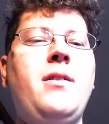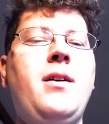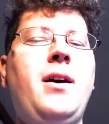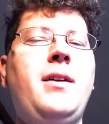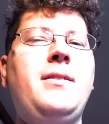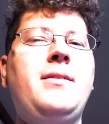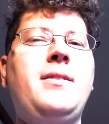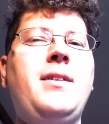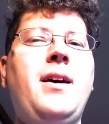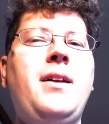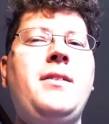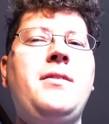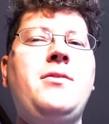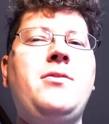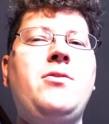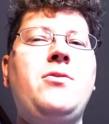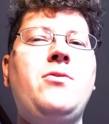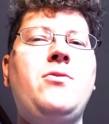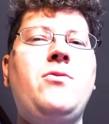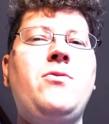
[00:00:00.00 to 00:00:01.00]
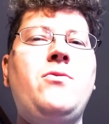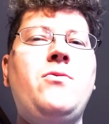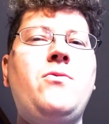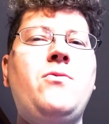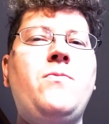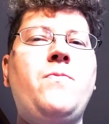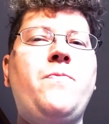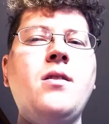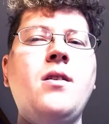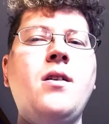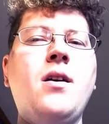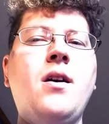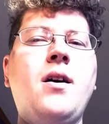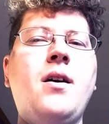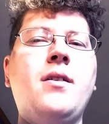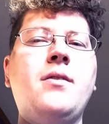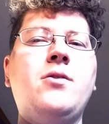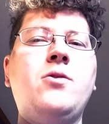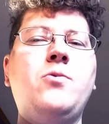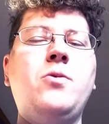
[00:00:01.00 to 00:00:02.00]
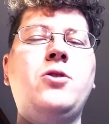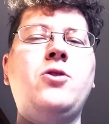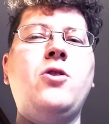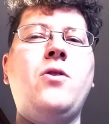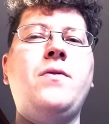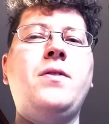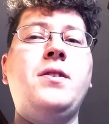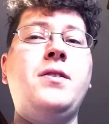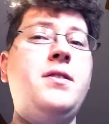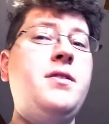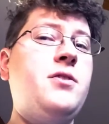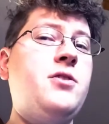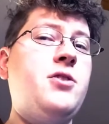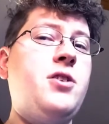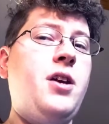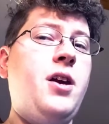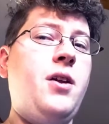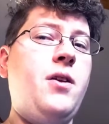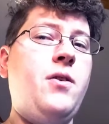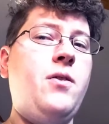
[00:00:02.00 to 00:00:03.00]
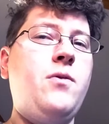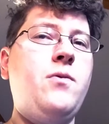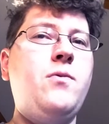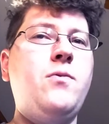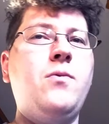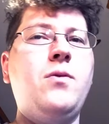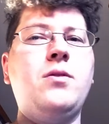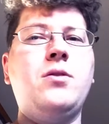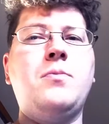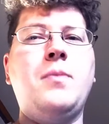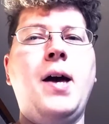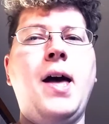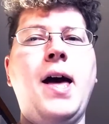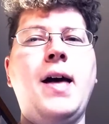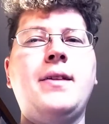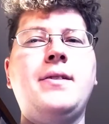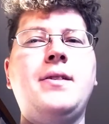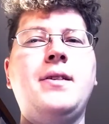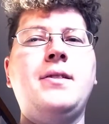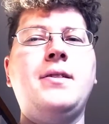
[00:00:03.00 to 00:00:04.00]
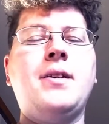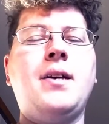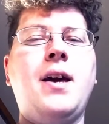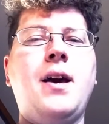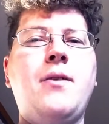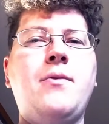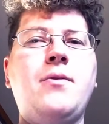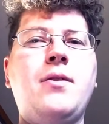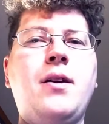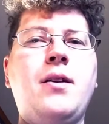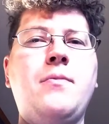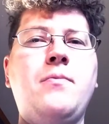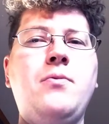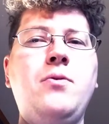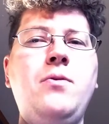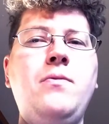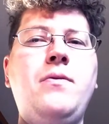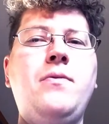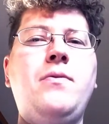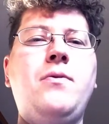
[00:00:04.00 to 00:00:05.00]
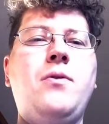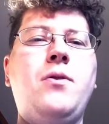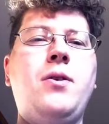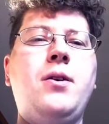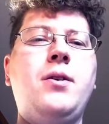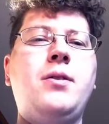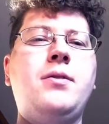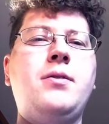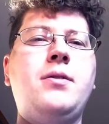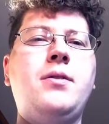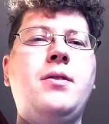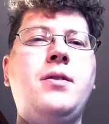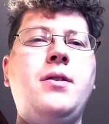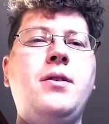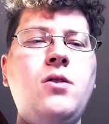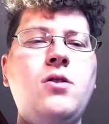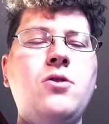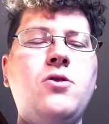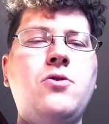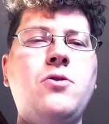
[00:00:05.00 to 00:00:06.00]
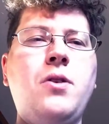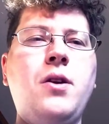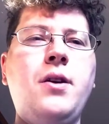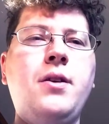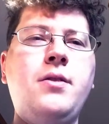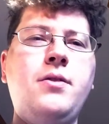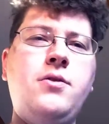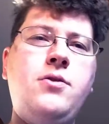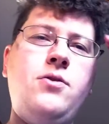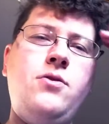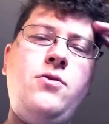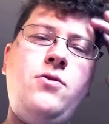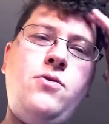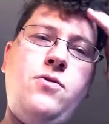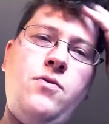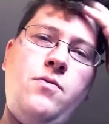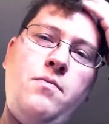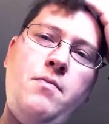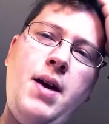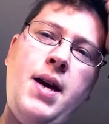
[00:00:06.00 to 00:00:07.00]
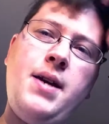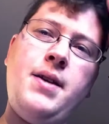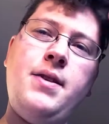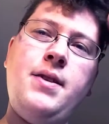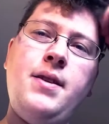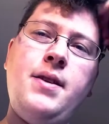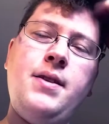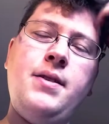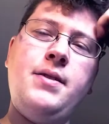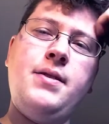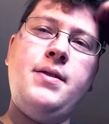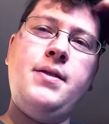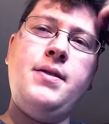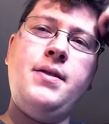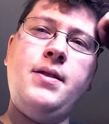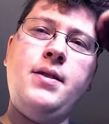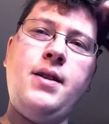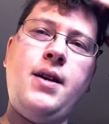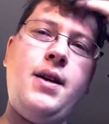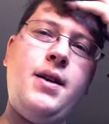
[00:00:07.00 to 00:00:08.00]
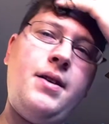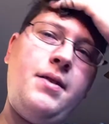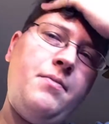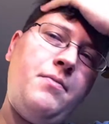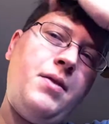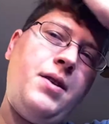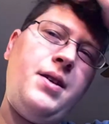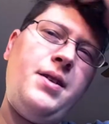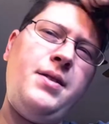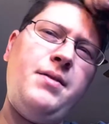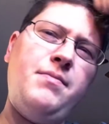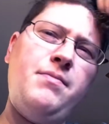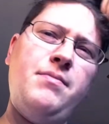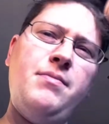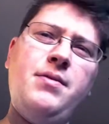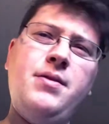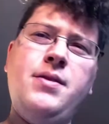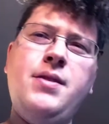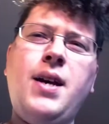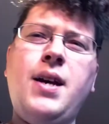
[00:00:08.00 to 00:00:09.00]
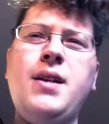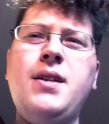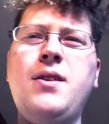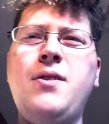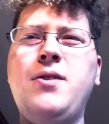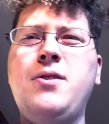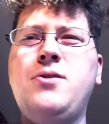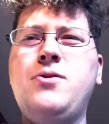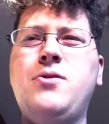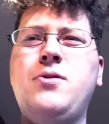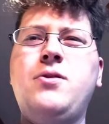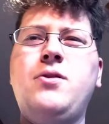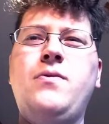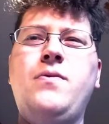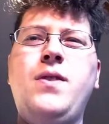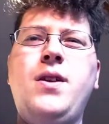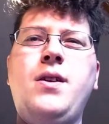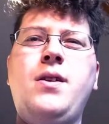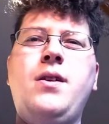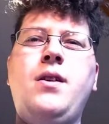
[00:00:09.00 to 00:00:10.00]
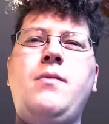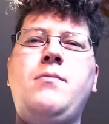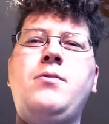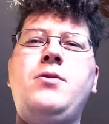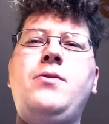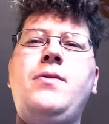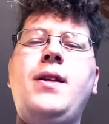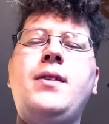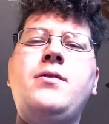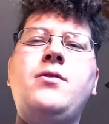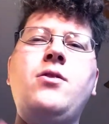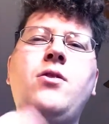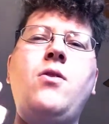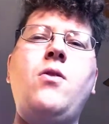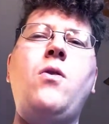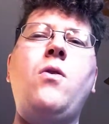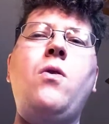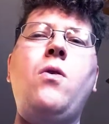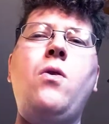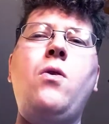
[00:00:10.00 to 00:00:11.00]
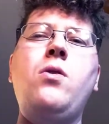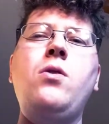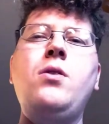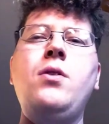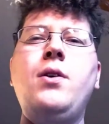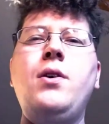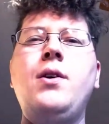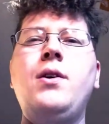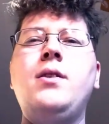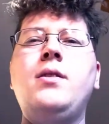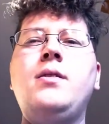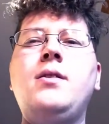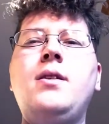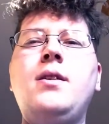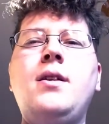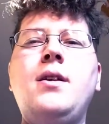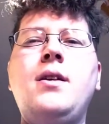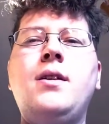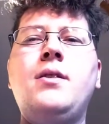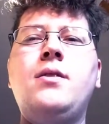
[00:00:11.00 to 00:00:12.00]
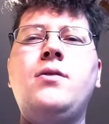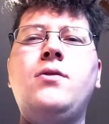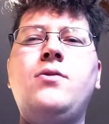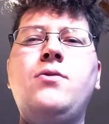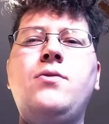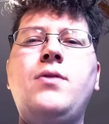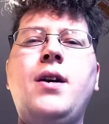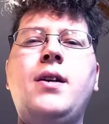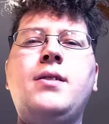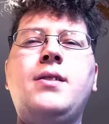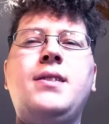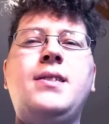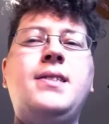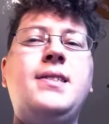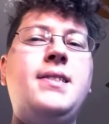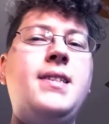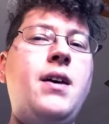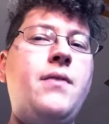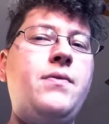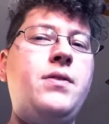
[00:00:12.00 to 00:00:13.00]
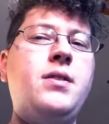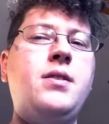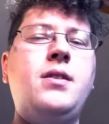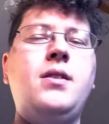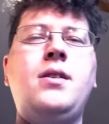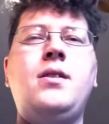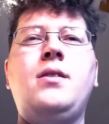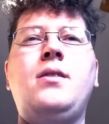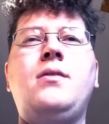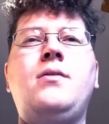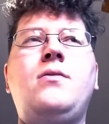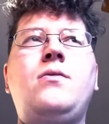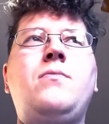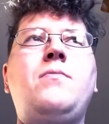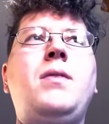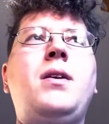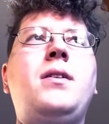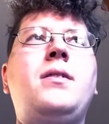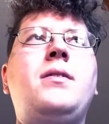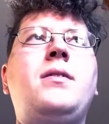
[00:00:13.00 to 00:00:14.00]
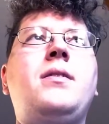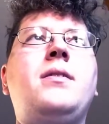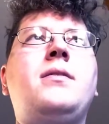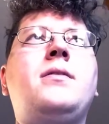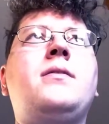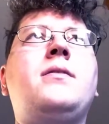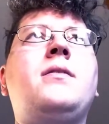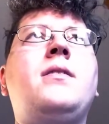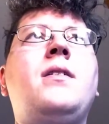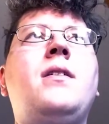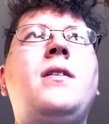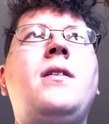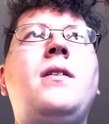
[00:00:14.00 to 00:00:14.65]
I decided to switch over to this channel once my AdSense account got approved for it, trying to make this like my secondary source of income. So that's the goal leading into 2017, is to make this